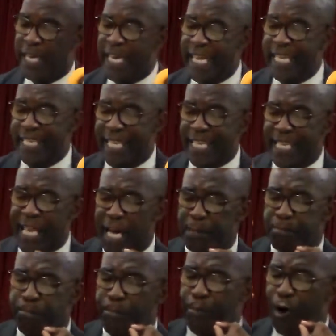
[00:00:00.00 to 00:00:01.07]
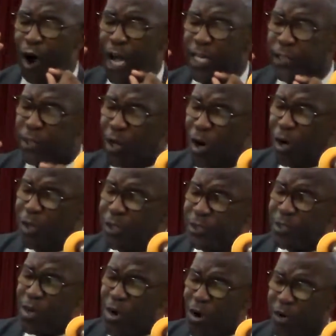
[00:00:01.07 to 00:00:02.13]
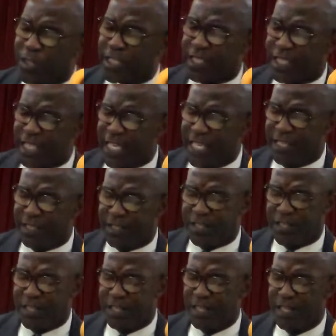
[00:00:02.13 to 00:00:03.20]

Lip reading: He did not point out her sins,